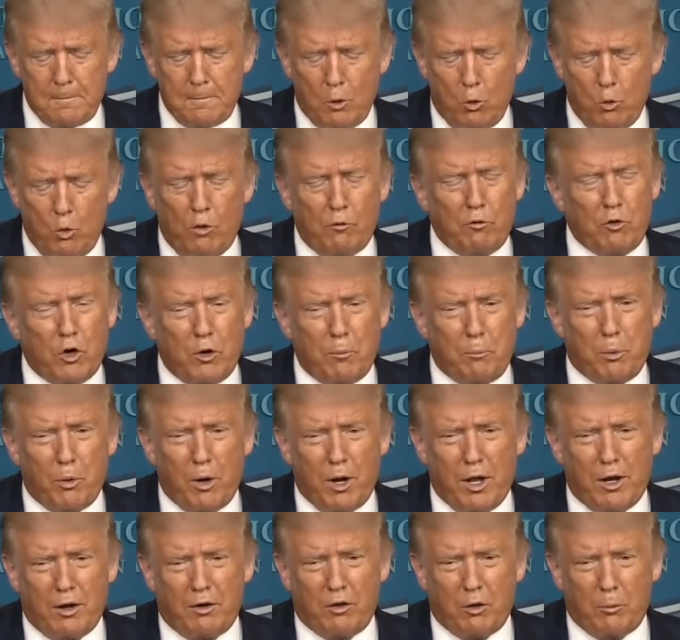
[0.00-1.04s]
we're very
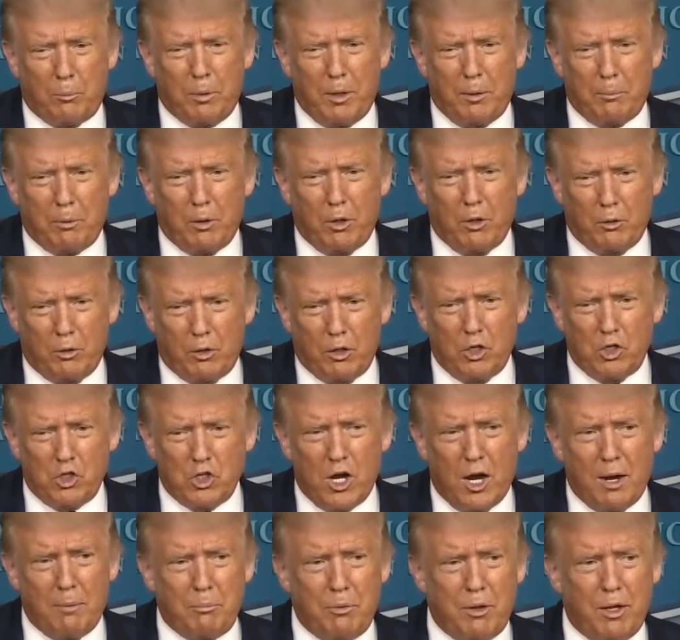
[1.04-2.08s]
proud of the people and the
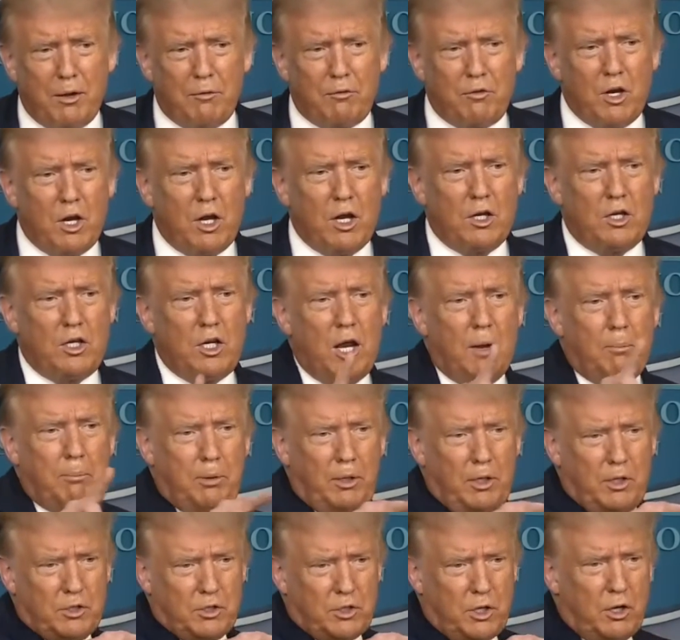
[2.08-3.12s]
job they've done. Yeah,
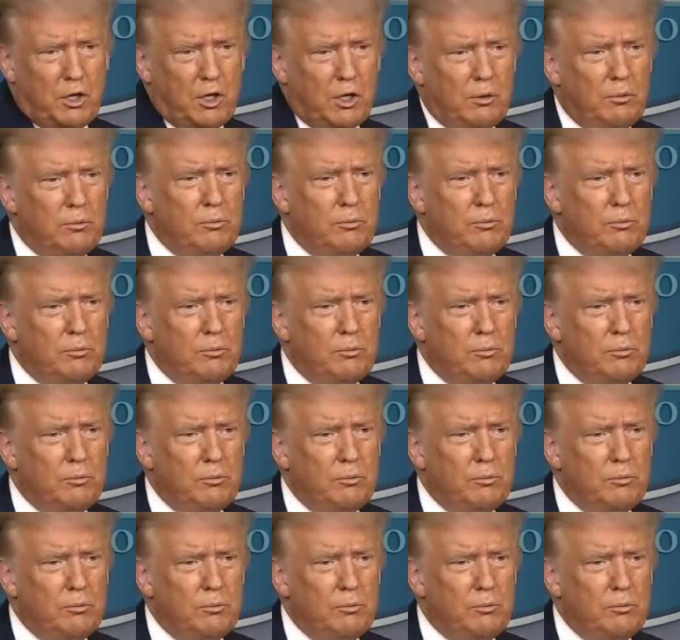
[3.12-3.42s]
please. Go ahead.